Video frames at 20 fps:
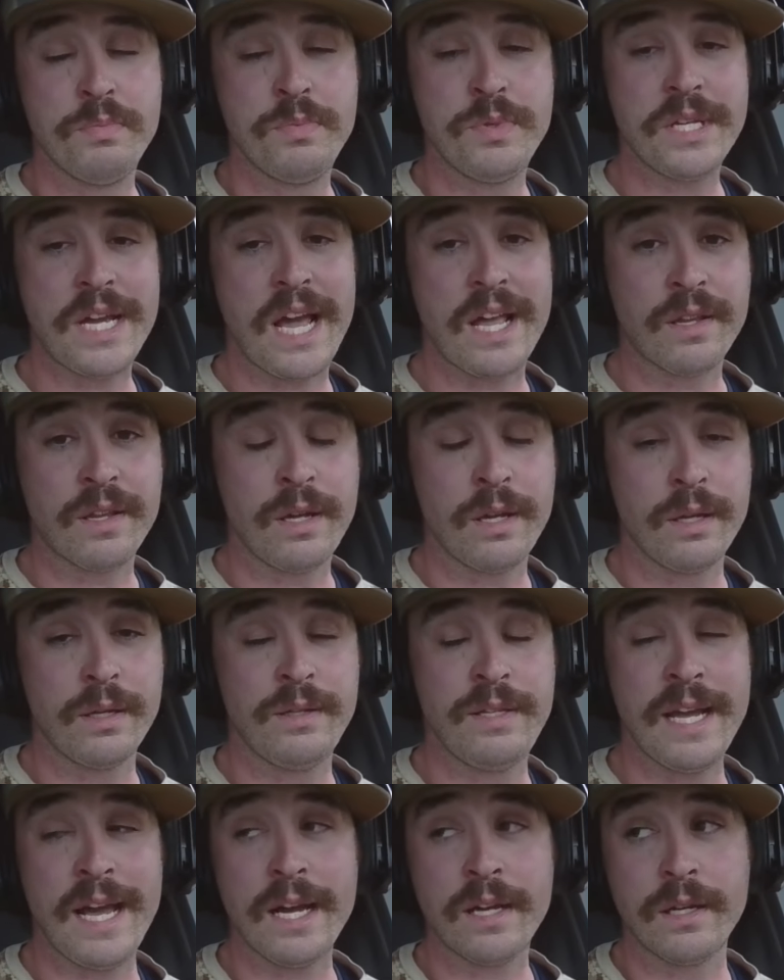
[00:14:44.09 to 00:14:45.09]

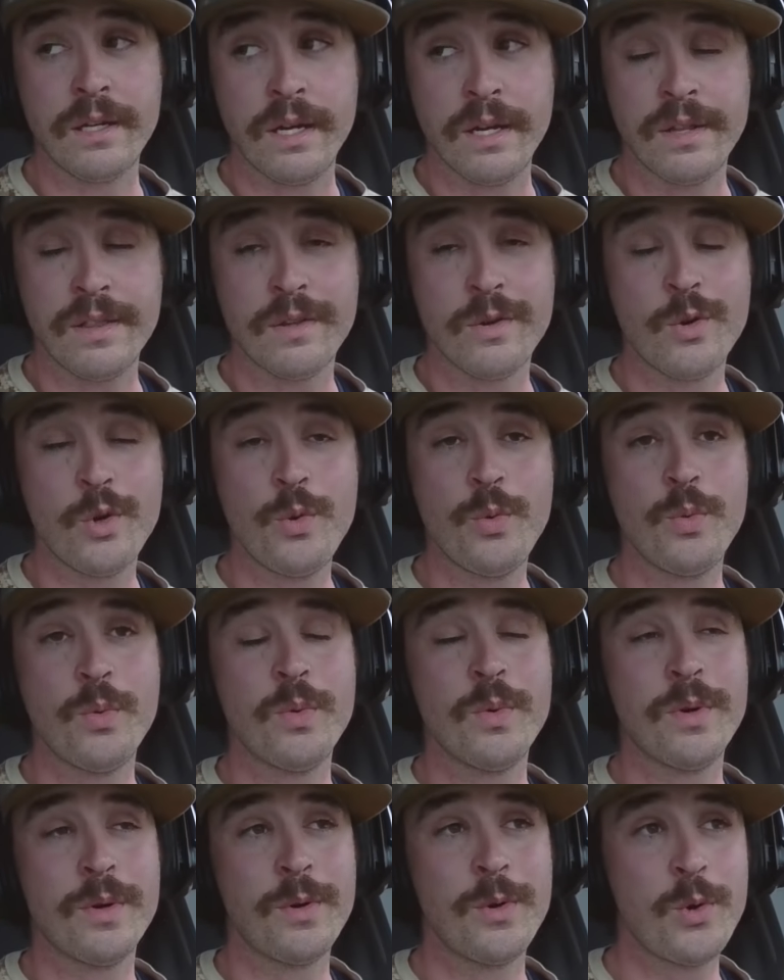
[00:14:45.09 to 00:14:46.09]
Dakineth, who
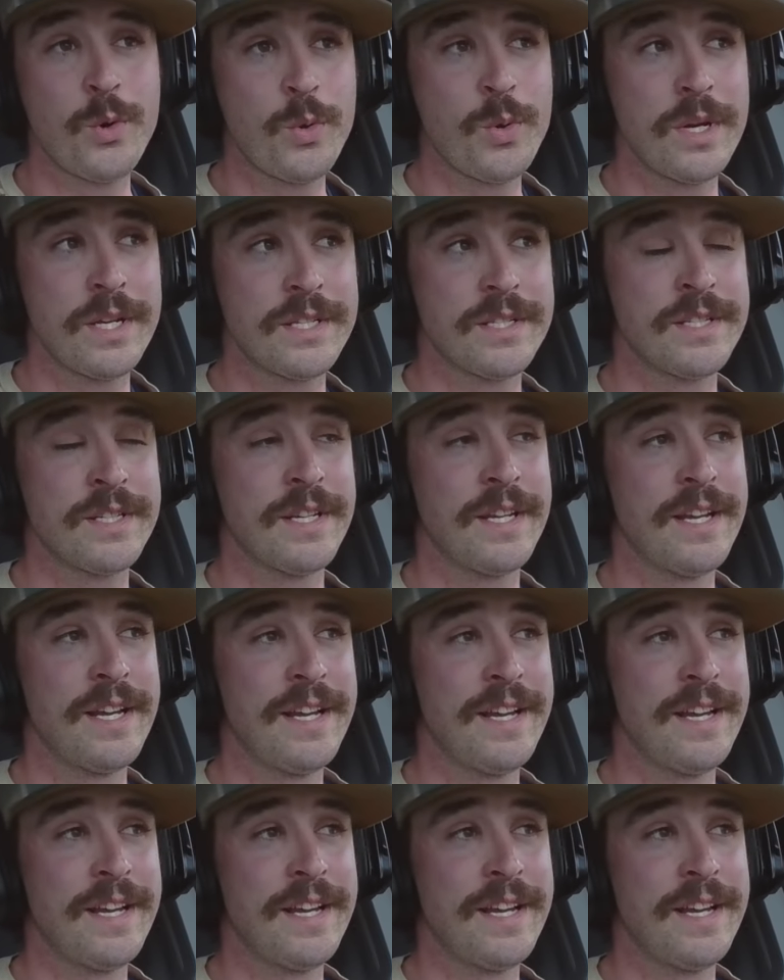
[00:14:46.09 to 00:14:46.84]
who is